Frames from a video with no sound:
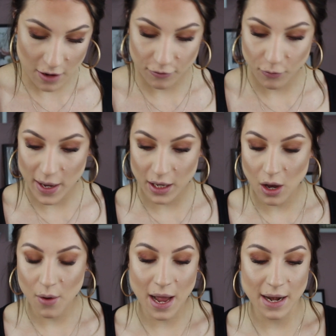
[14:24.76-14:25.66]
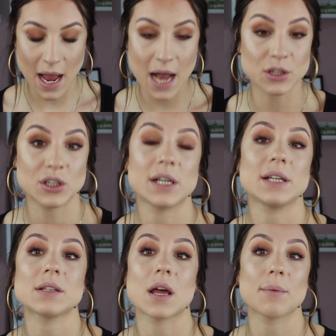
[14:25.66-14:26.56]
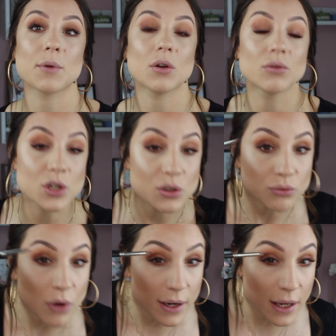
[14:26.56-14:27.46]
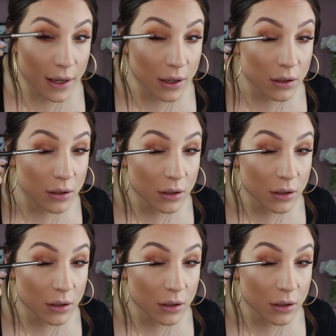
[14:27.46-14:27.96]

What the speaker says: Enfuego and Ashes, and I'm going to just run it